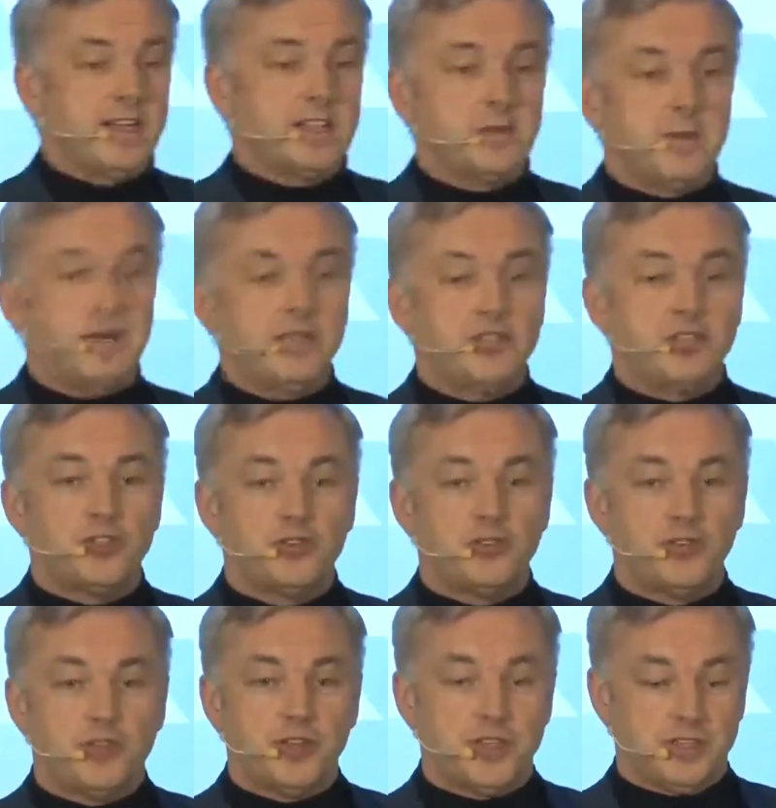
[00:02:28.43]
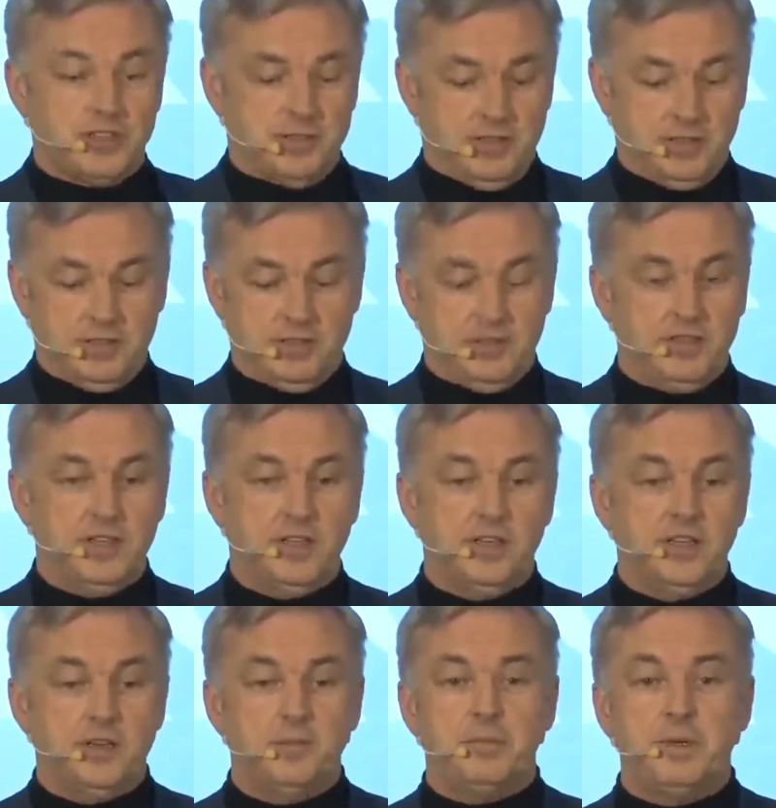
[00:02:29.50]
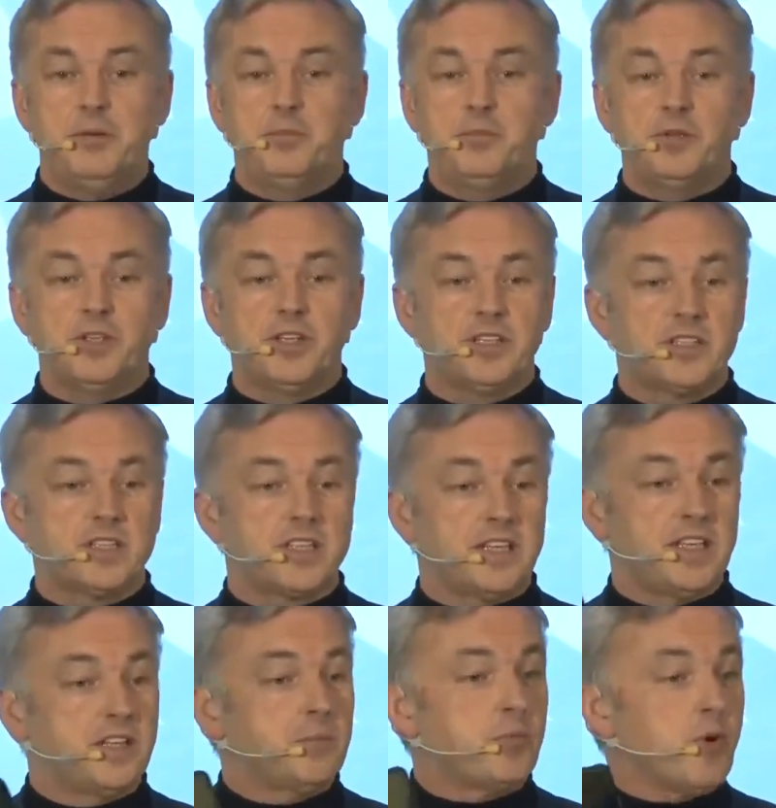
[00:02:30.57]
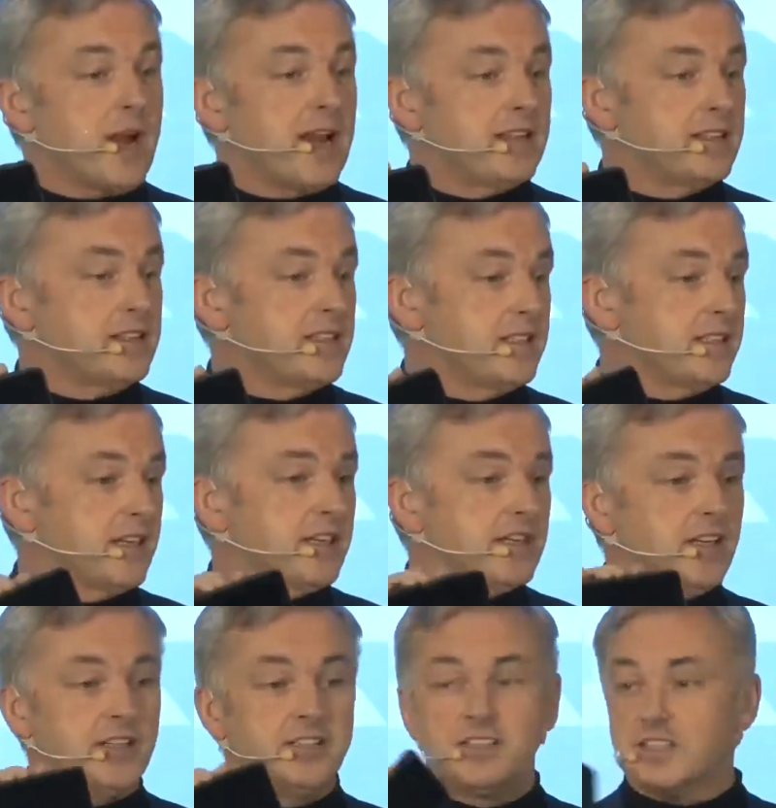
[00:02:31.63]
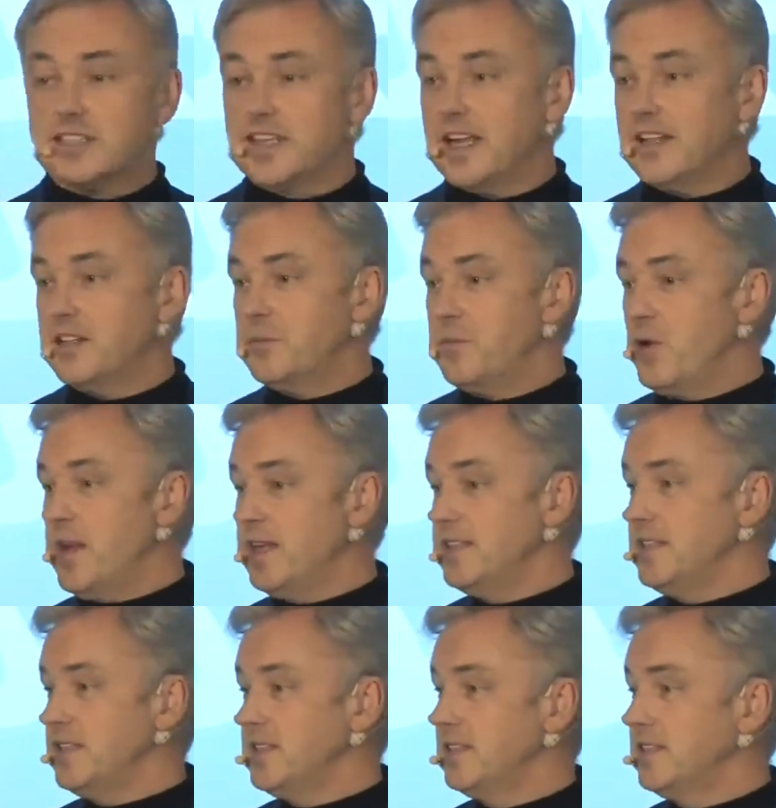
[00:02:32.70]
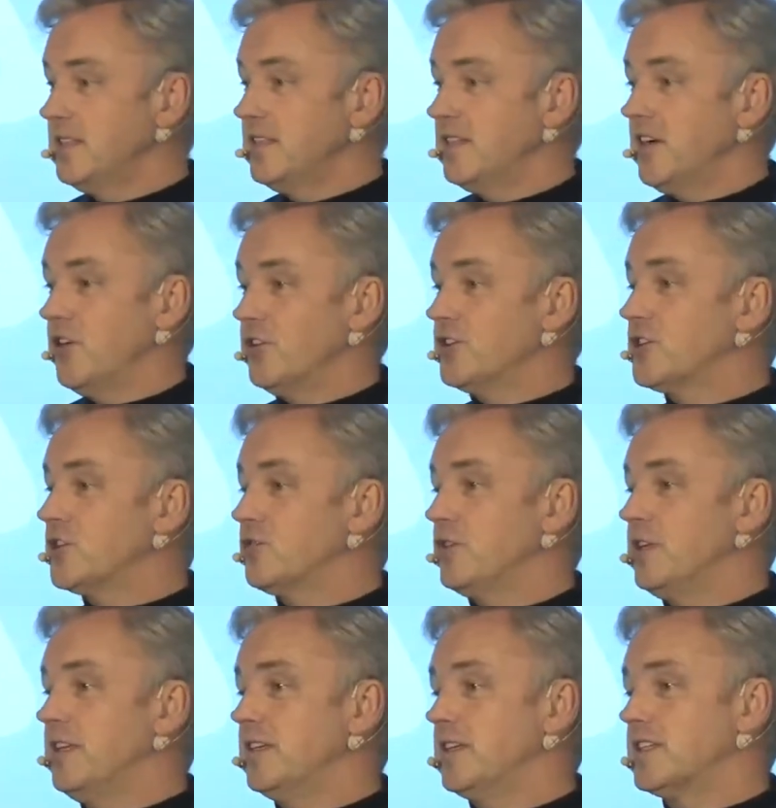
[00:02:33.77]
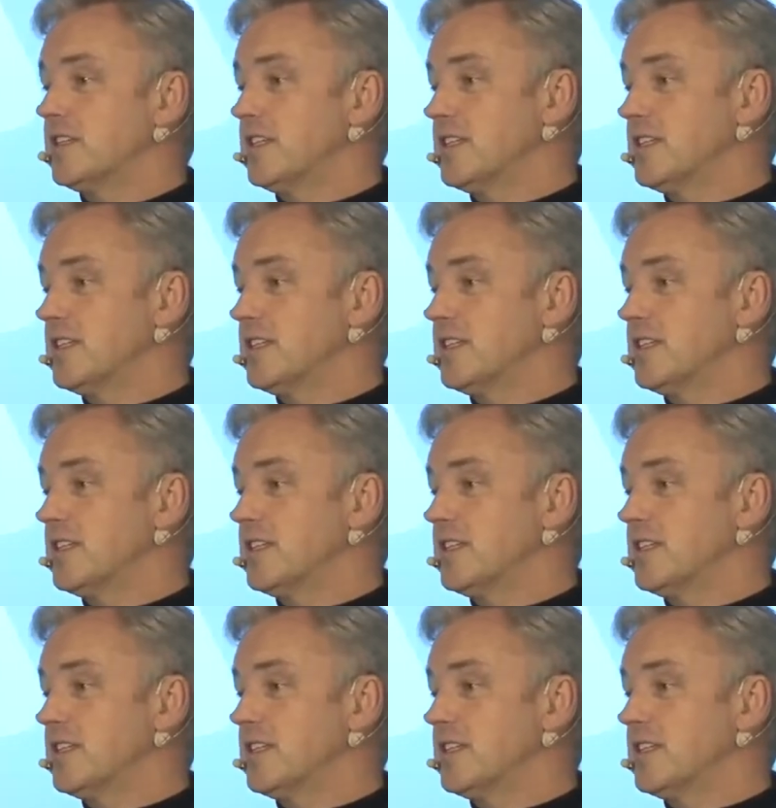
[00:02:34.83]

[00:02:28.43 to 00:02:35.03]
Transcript: to make sure that people can see the brand and understand the brand on a screen that's this